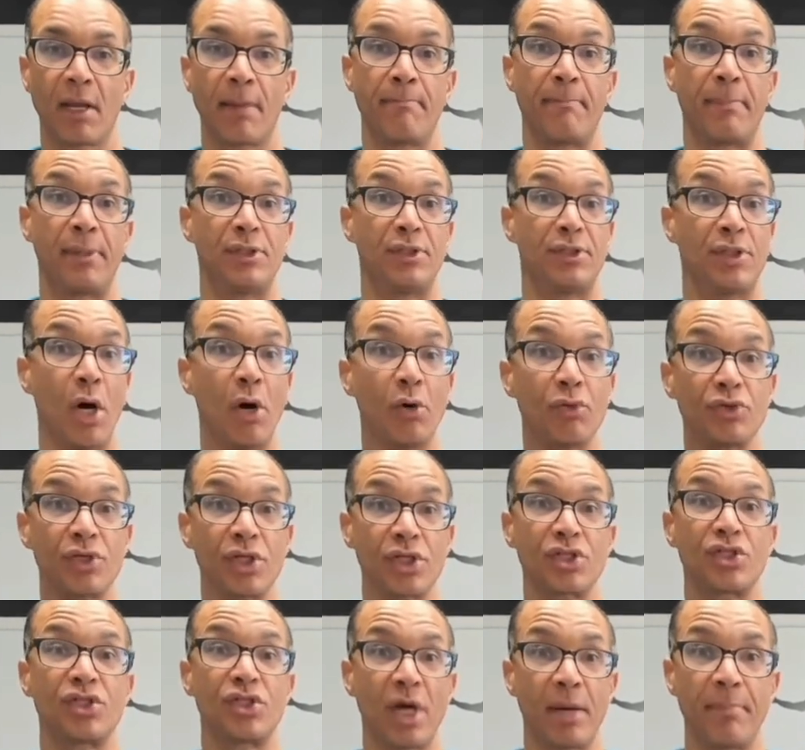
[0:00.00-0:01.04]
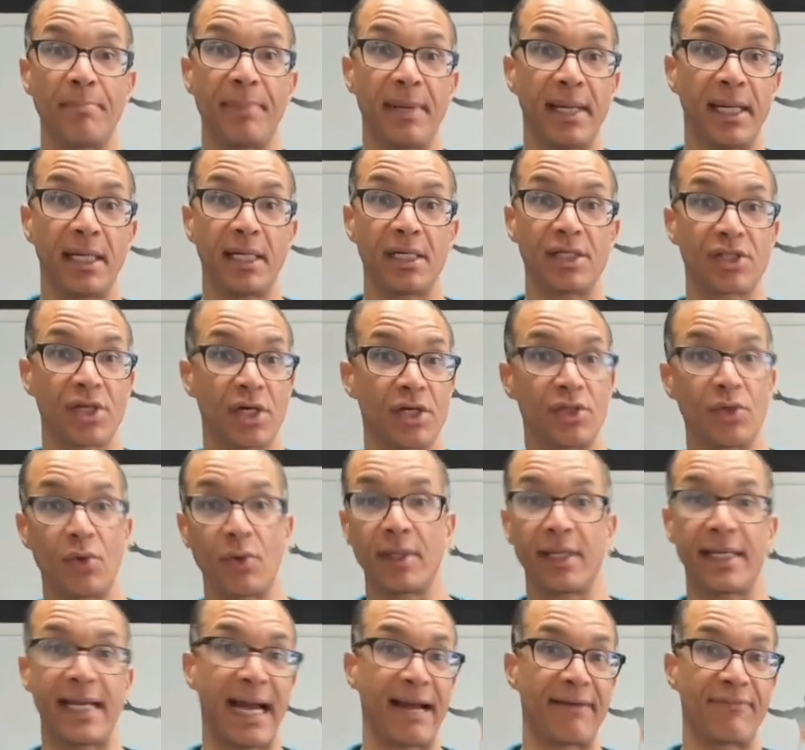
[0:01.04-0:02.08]
But don't just jump in and start doing
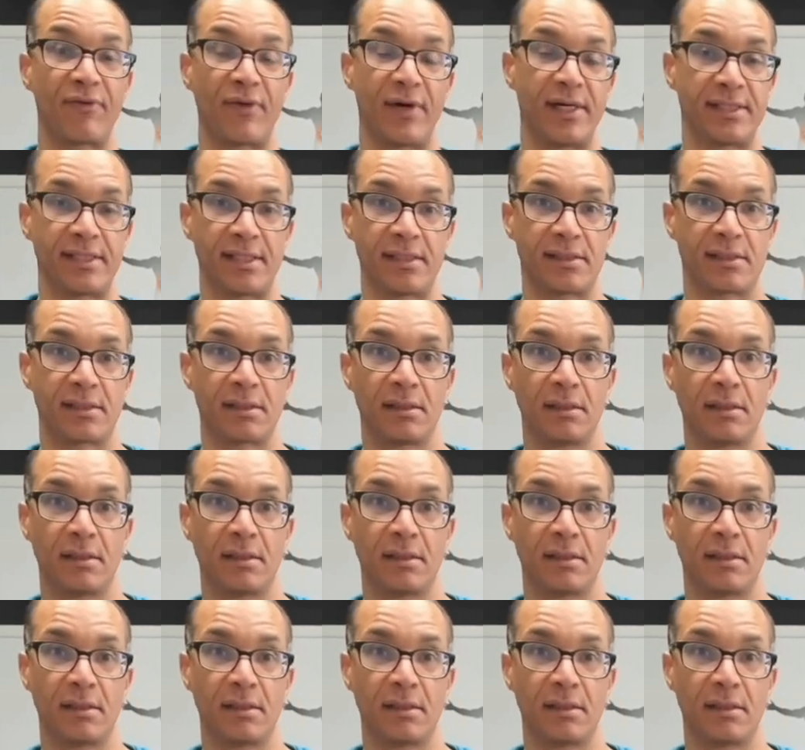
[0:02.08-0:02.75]
calf raises.